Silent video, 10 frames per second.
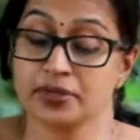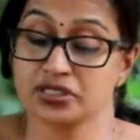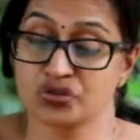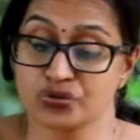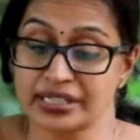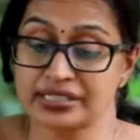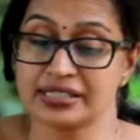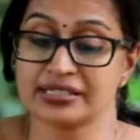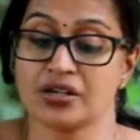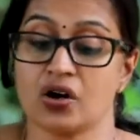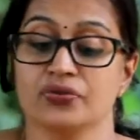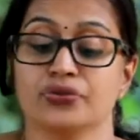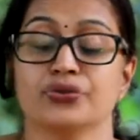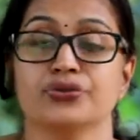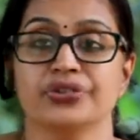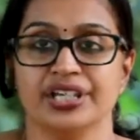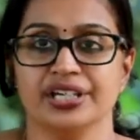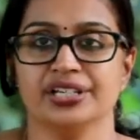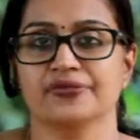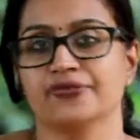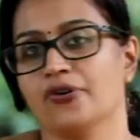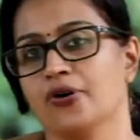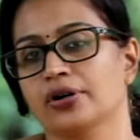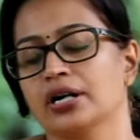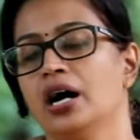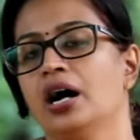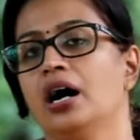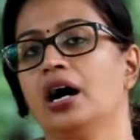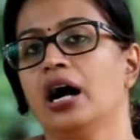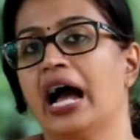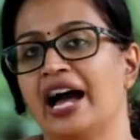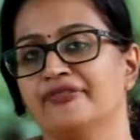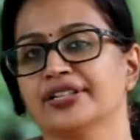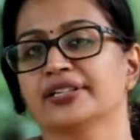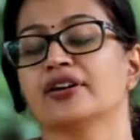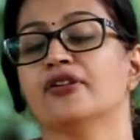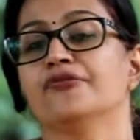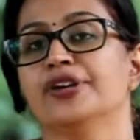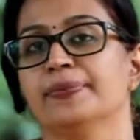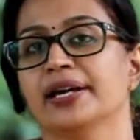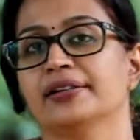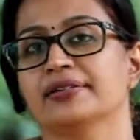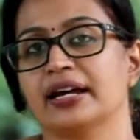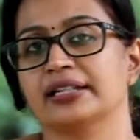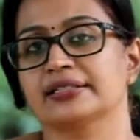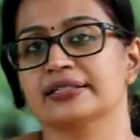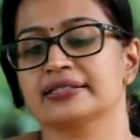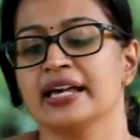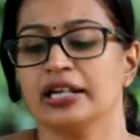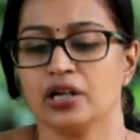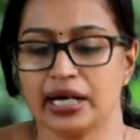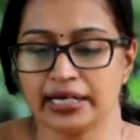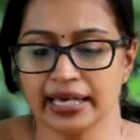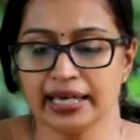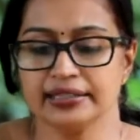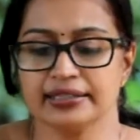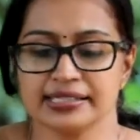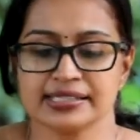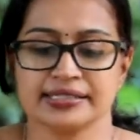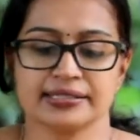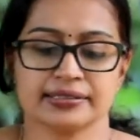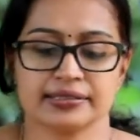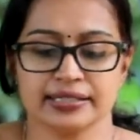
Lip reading: stresses on the need for having women writers. Now again, this